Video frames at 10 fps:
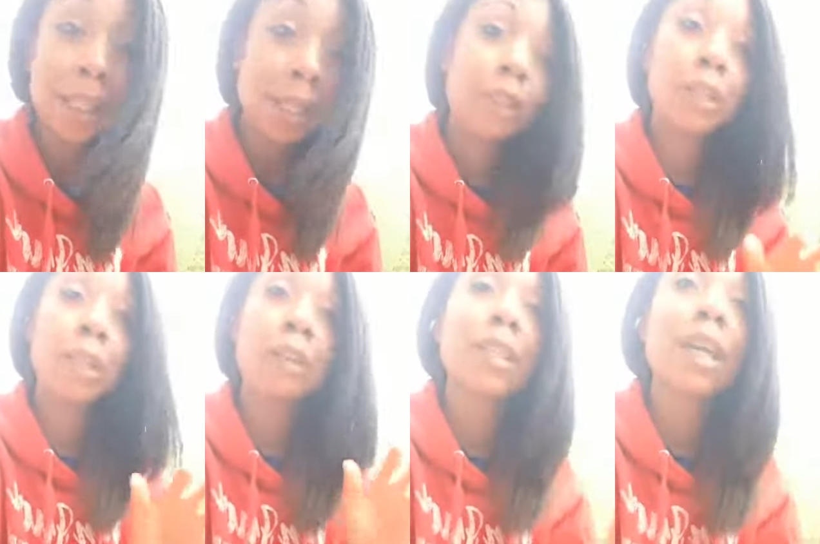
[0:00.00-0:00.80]

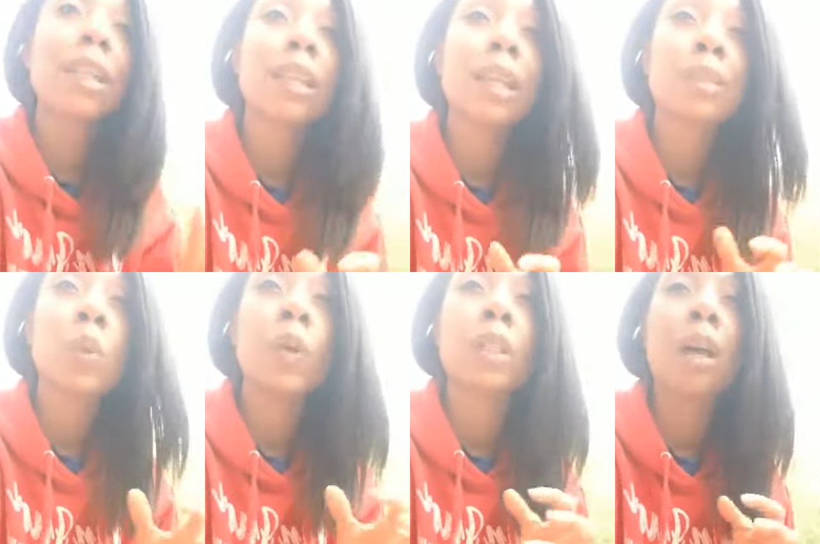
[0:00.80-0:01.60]
There is nothing that is
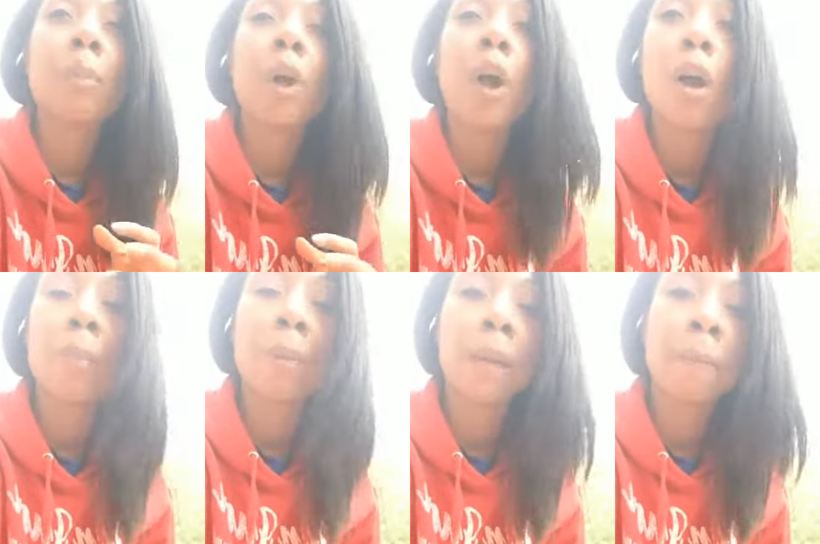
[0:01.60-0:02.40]
going to come and
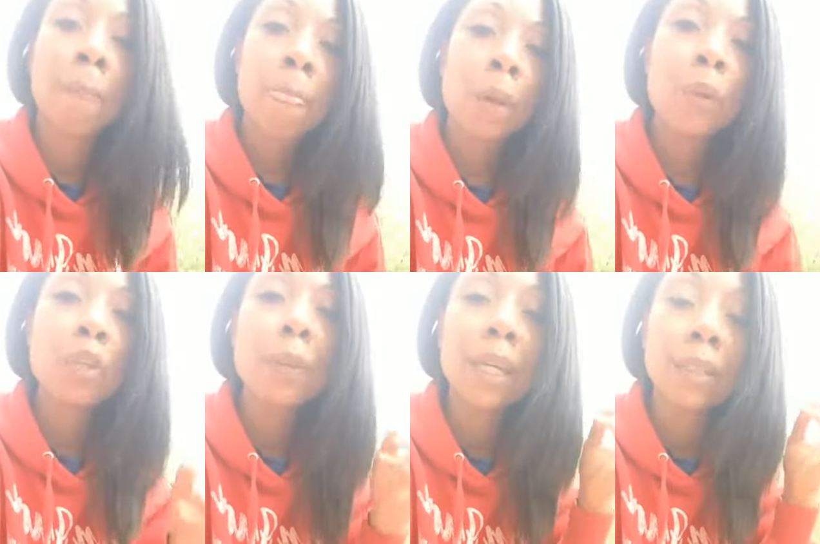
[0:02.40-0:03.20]
harm me. And when
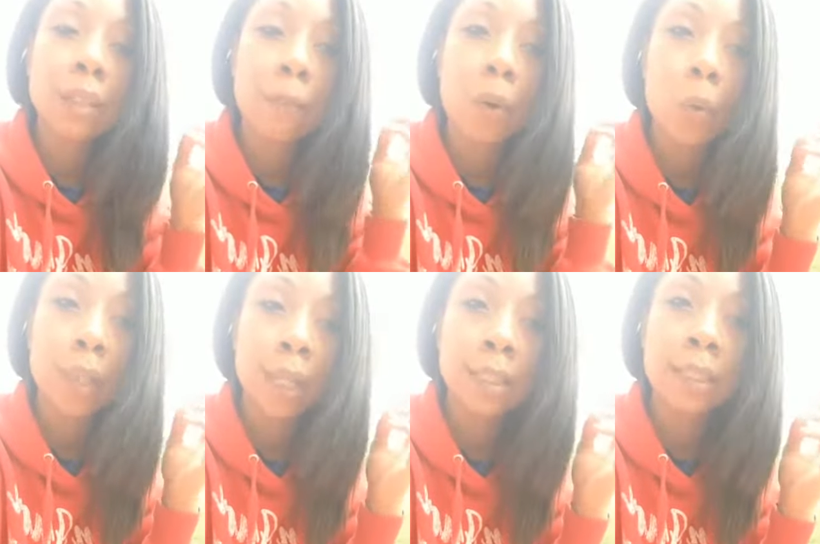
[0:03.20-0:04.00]
you begin to
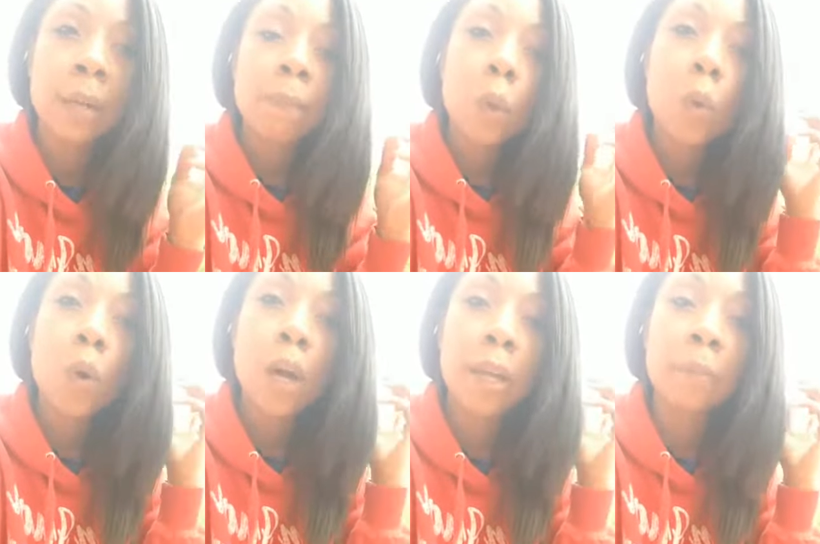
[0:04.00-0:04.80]
focus
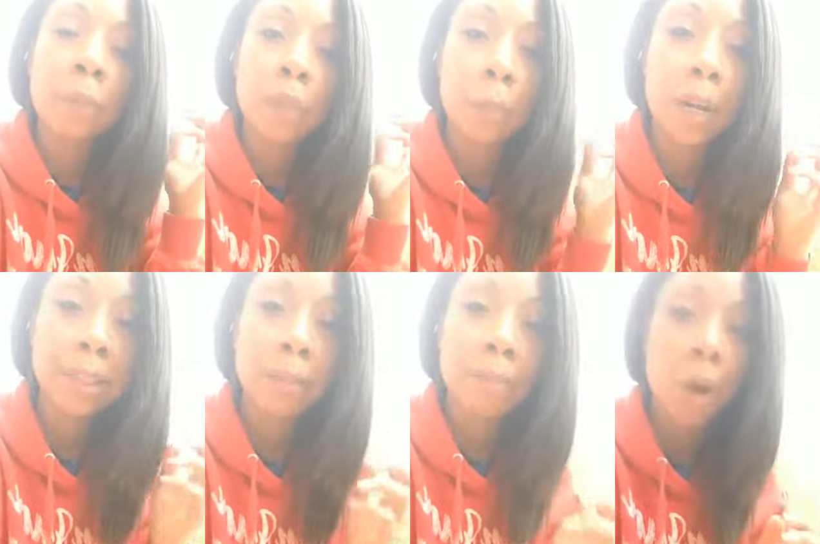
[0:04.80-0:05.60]
on the
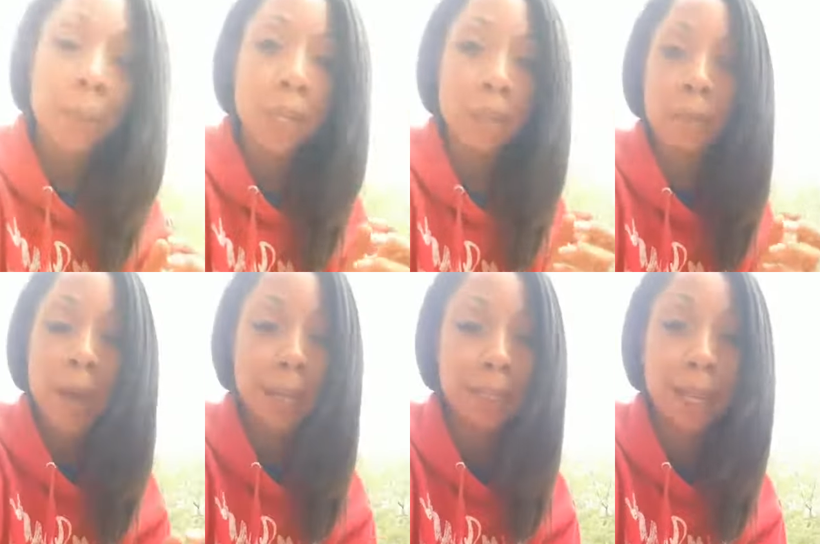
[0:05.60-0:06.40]
present moment and the
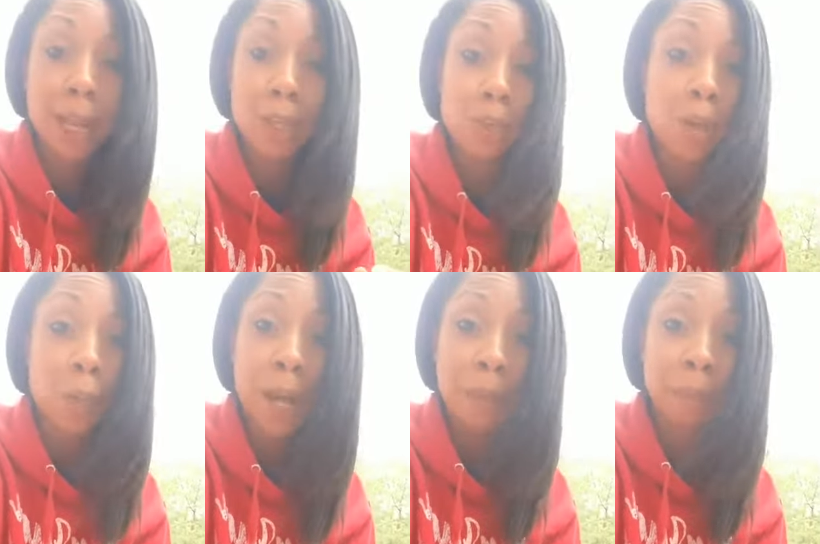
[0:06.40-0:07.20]
fact that, hey, you know
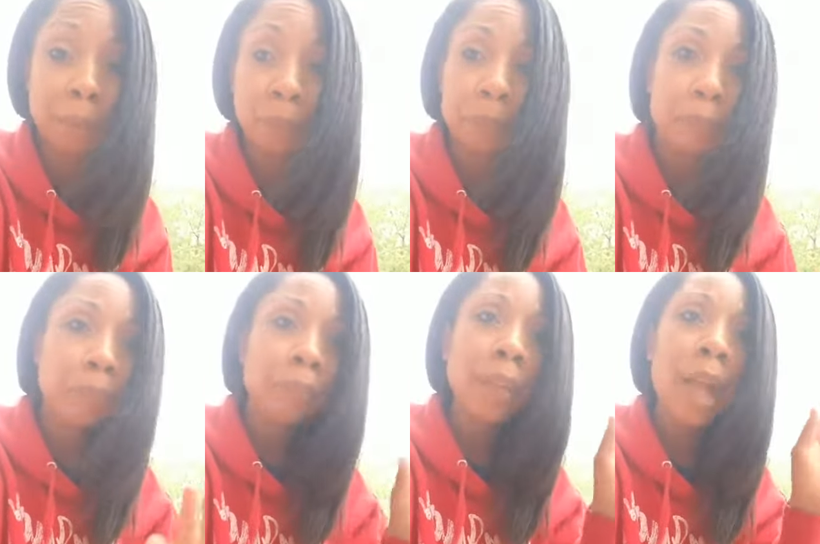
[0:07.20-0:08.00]
what?
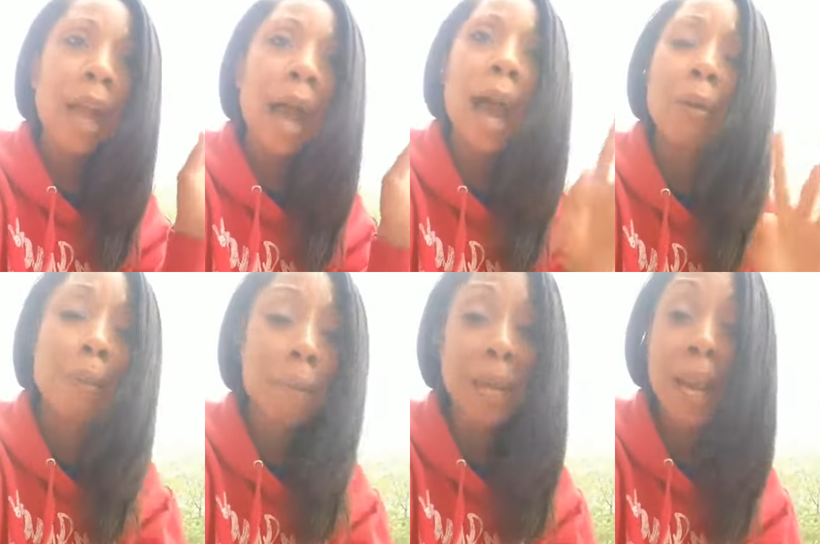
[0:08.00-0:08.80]
I
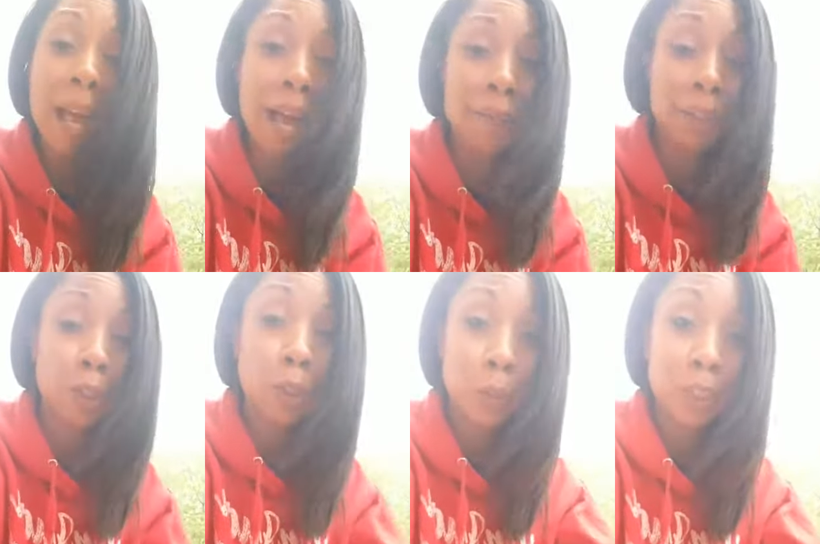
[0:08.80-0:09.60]
may not have the
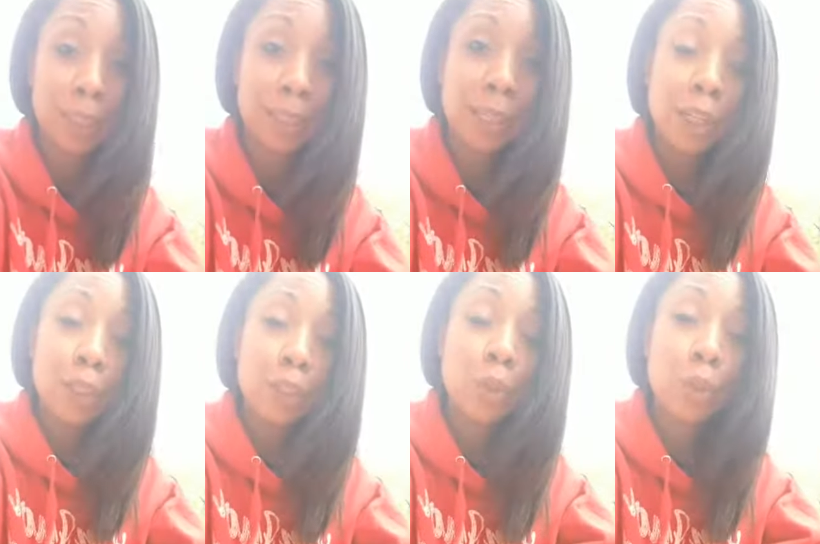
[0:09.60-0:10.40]
solution
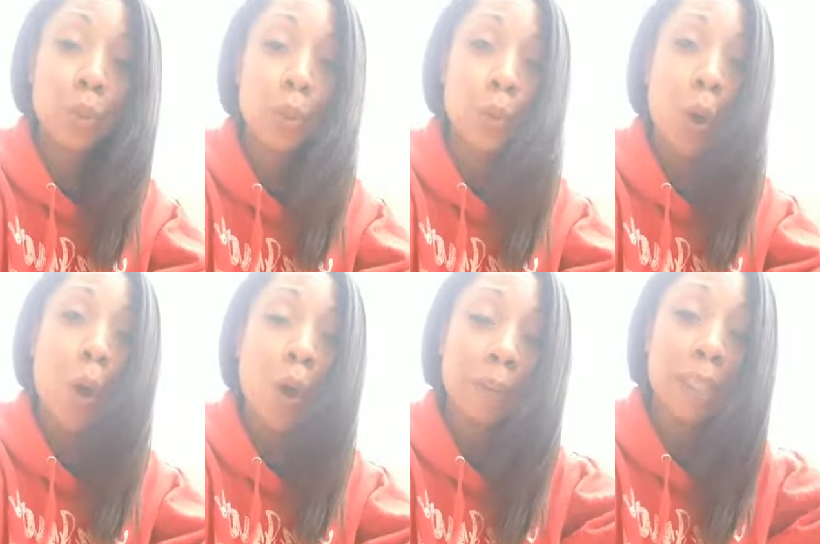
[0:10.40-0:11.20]
to
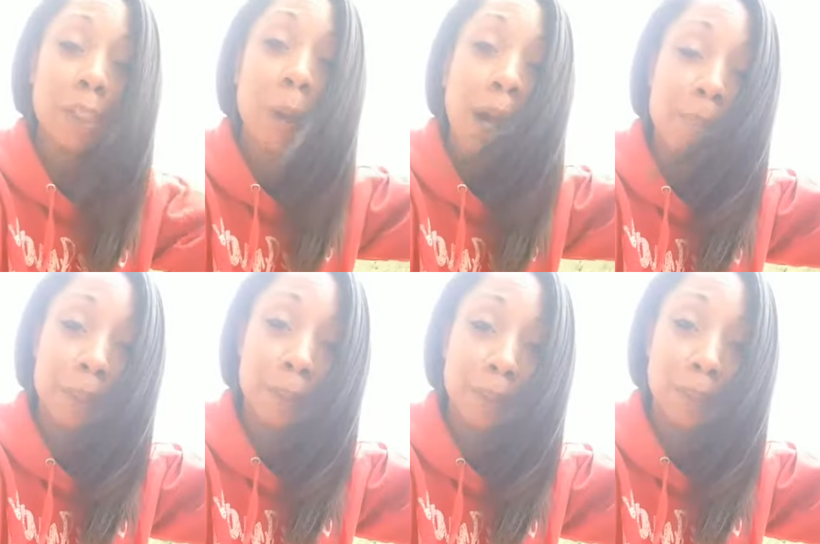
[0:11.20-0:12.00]
all of these
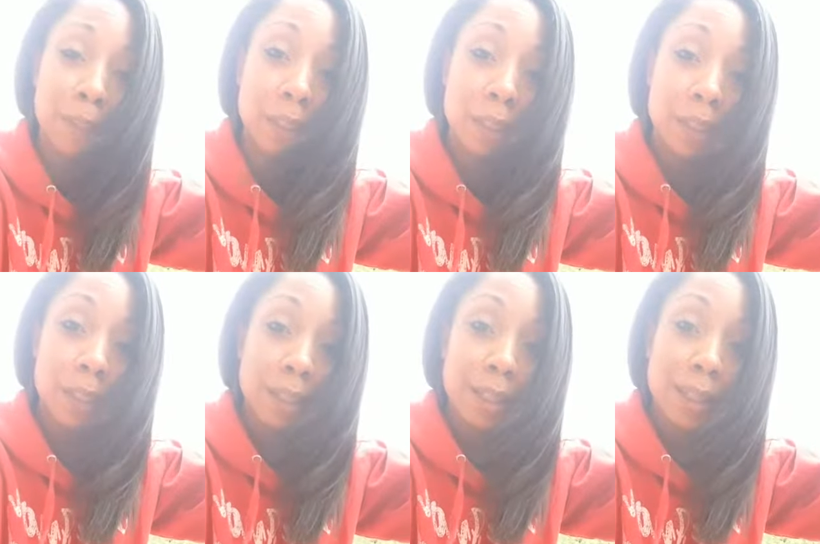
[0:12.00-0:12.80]
problems
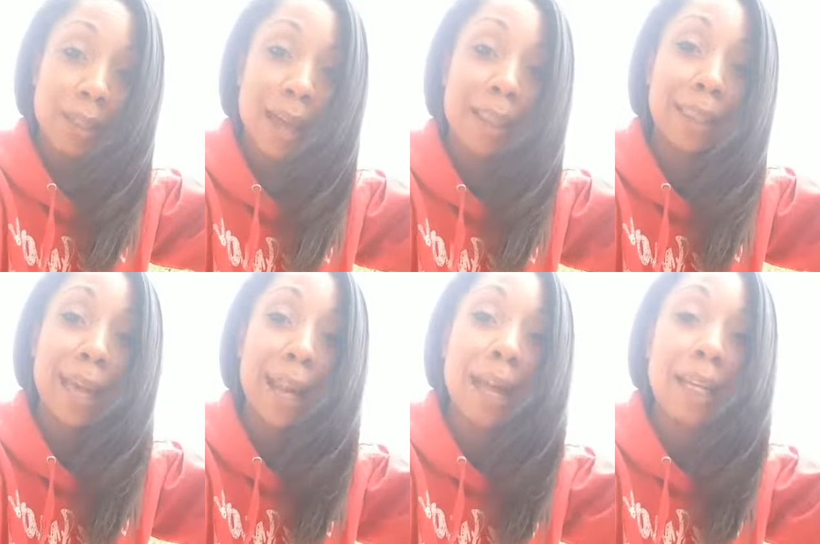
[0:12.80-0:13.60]

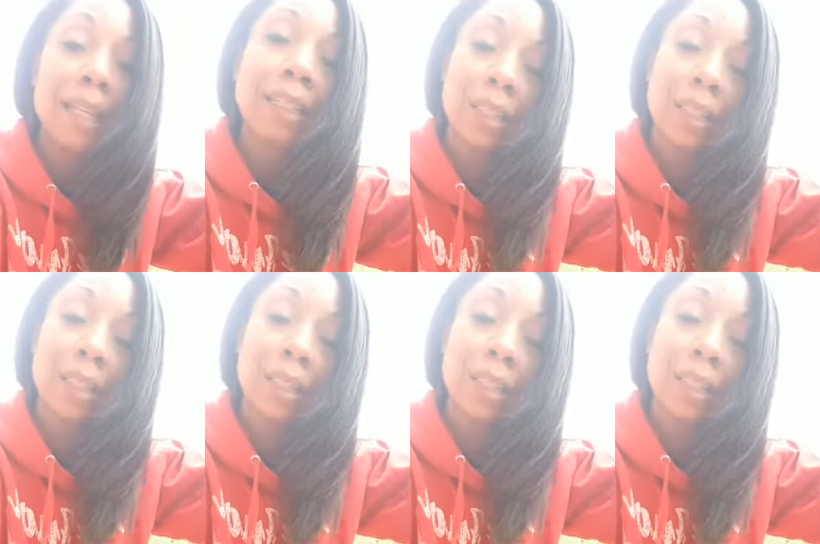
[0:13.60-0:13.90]
that I need